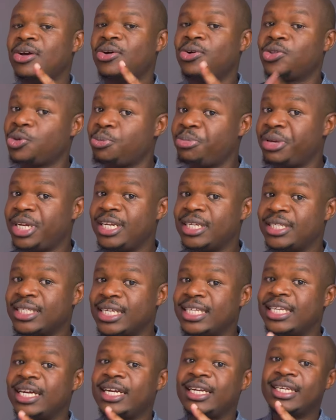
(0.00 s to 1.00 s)
Orthopedic
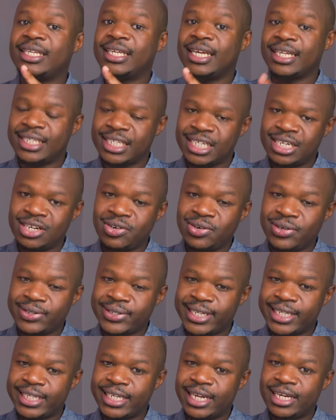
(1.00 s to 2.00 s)
surgery and general
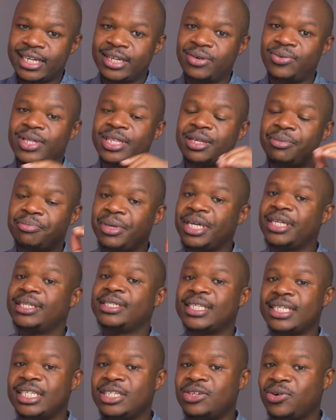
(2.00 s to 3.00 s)
surgery were the main
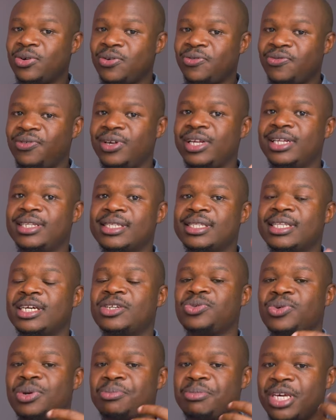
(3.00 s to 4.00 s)
surgical fields
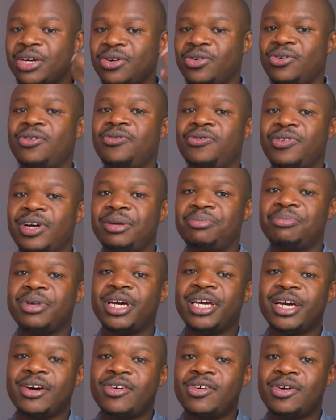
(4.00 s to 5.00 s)
that were being offered
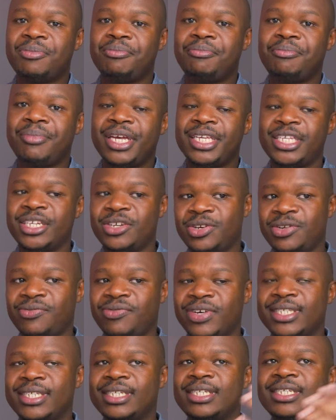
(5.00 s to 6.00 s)
by our major
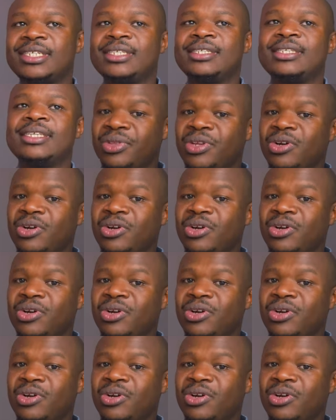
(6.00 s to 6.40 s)
universities.